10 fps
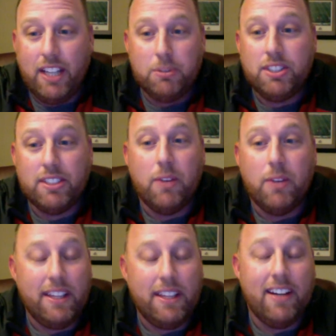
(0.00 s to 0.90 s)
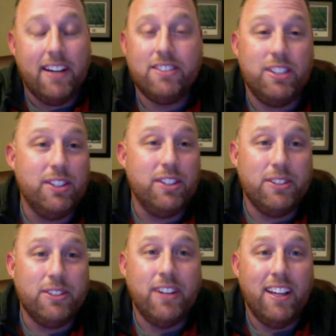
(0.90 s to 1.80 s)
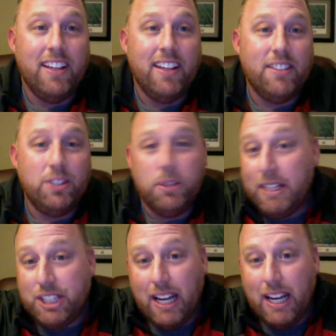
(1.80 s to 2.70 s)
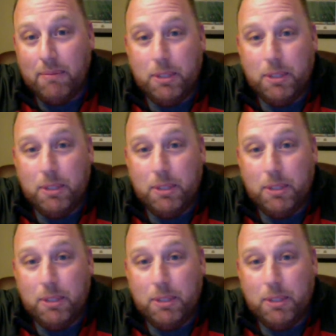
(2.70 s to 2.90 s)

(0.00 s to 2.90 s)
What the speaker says: I was just going there to do my job,